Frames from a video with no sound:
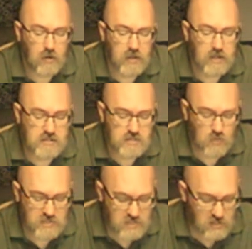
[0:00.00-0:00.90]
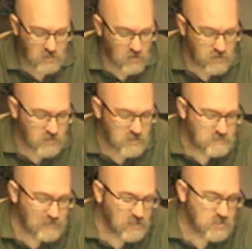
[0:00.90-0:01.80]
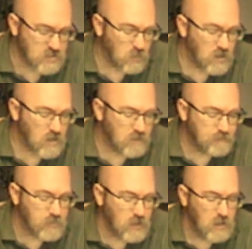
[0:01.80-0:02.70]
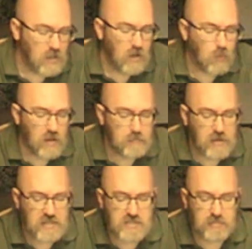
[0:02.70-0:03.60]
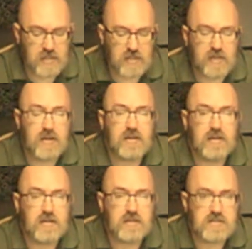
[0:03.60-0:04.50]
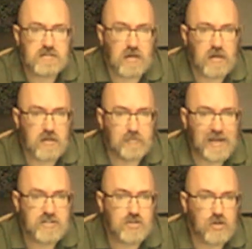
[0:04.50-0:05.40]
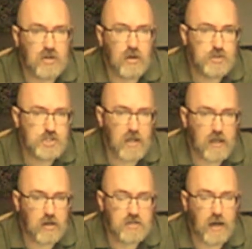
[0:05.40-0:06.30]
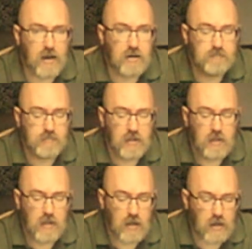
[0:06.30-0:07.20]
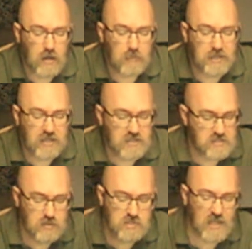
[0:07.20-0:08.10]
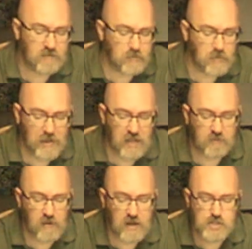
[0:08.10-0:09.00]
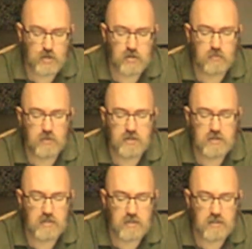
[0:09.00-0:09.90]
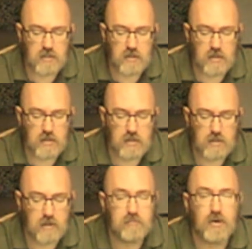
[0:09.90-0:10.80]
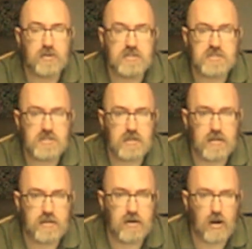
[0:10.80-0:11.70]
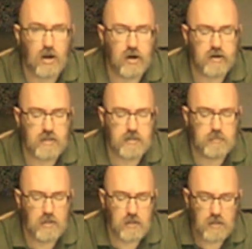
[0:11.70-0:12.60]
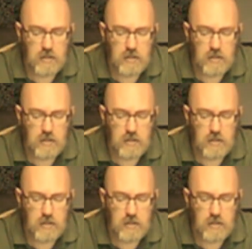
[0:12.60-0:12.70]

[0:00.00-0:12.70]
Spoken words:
Okay, and so what's going to go in the expansion? Well, one possibility is the Master Negotiator tile, because those haven't been manufactured with the components that are already